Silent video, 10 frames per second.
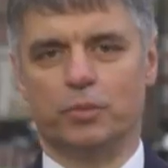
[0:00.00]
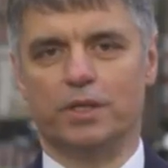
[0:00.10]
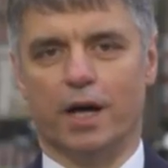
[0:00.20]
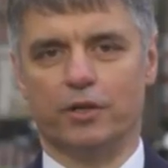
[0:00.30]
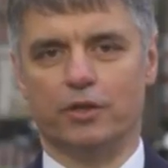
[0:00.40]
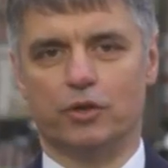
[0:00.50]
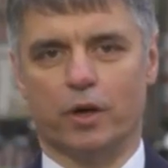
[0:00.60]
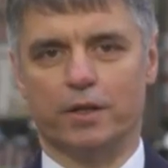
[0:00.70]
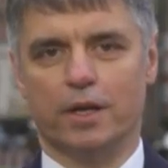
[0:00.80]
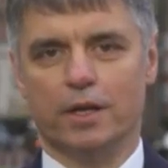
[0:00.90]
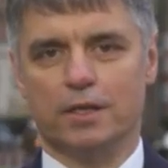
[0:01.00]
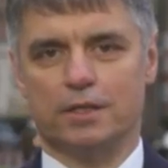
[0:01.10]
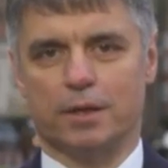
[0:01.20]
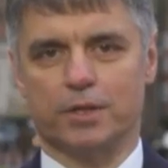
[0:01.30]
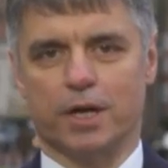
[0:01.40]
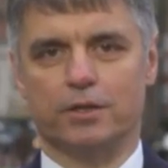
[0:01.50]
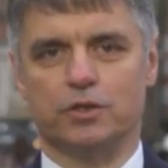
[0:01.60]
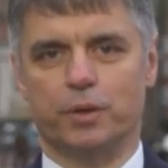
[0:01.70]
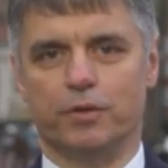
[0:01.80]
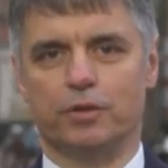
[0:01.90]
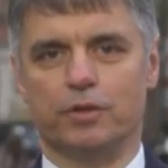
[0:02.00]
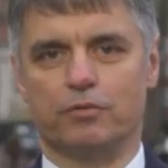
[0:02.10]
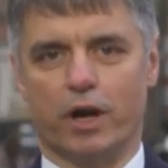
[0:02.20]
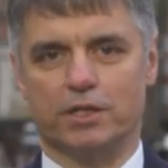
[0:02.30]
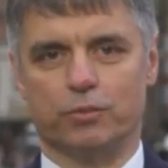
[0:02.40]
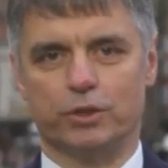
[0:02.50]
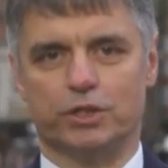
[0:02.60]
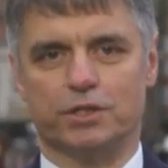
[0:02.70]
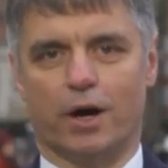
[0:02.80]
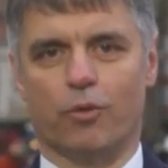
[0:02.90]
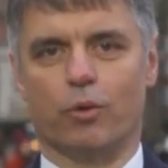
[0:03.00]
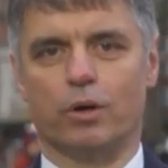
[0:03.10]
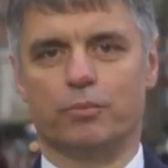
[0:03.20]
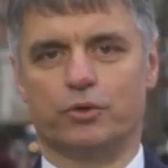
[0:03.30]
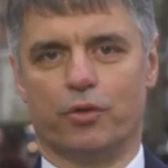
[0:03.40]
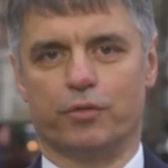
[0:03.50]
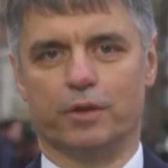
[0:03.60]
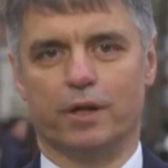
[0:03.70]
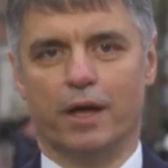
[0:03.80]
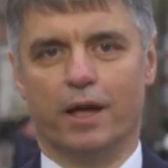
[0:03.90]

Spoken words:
to be done in Ukraine. Sometimes being erased, which is now we're observing.